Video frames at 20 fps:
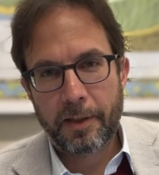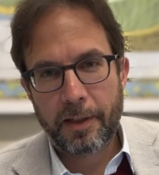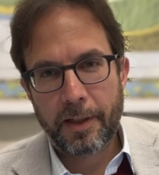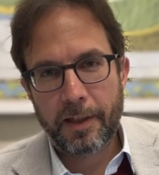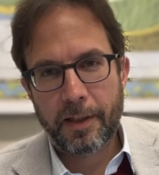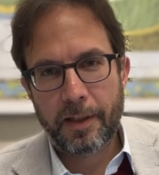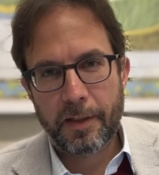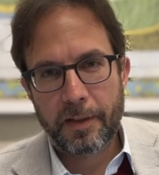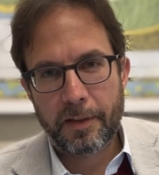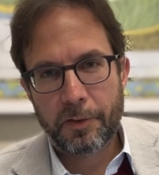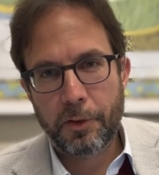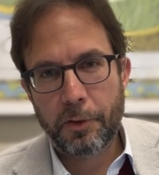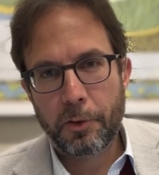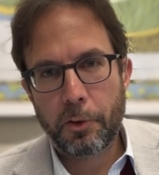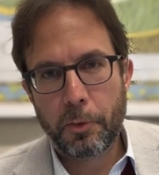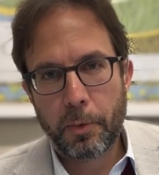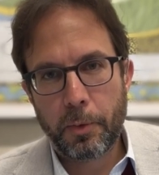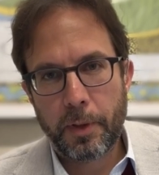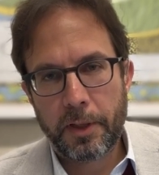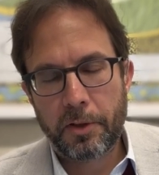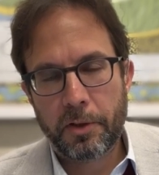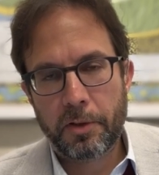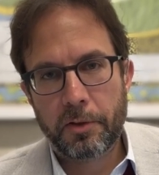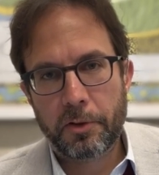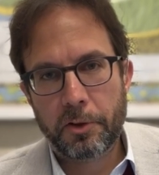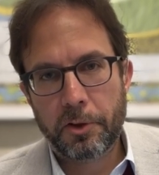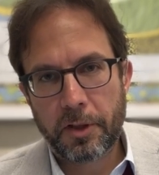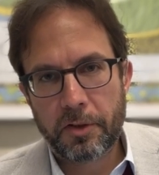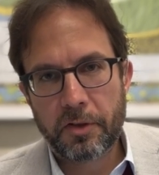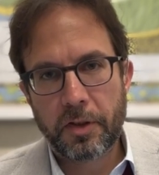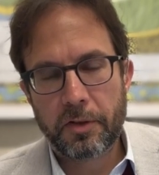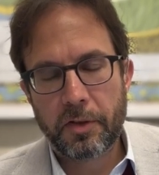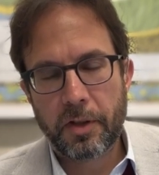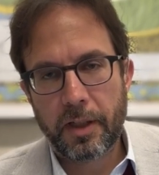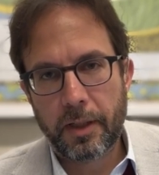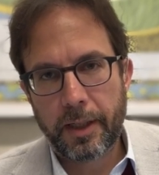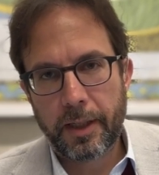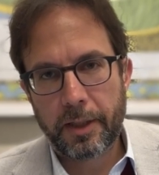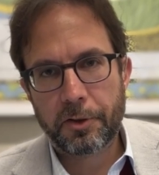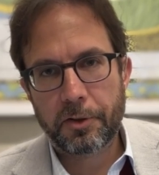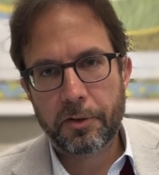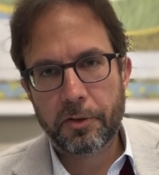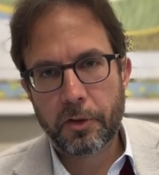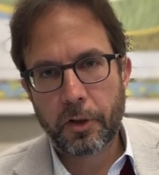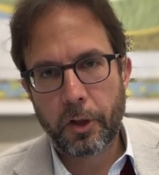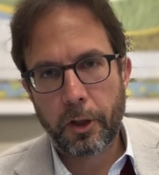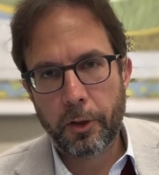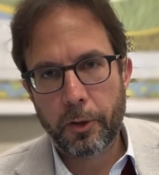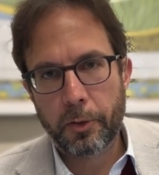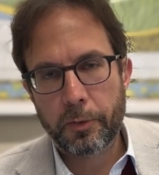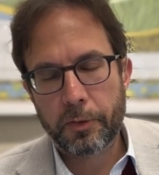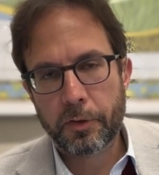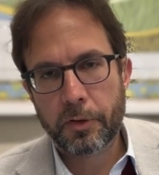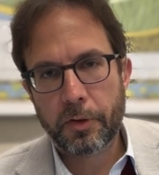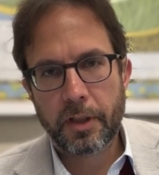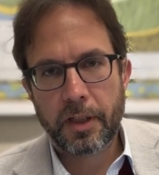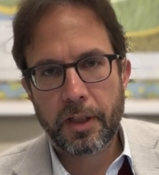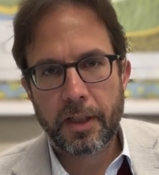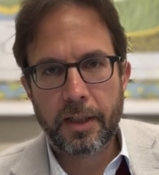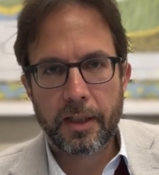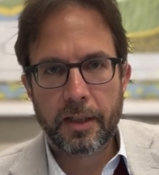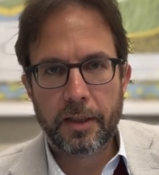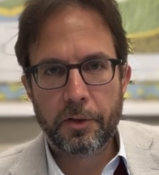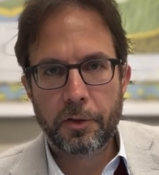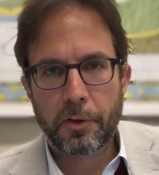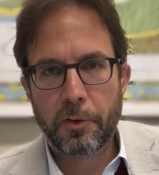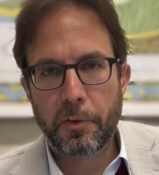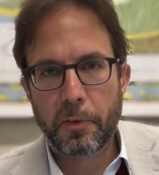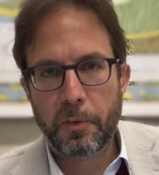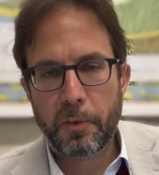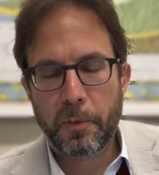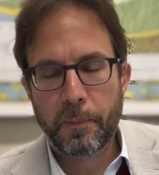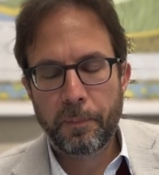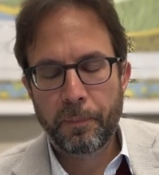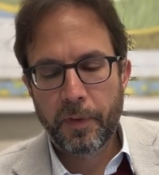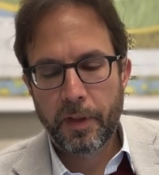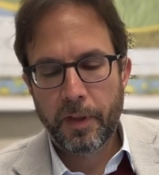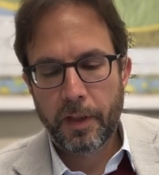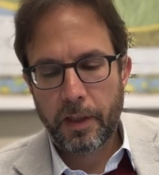Uh, to do it just as the elections closed, uh, to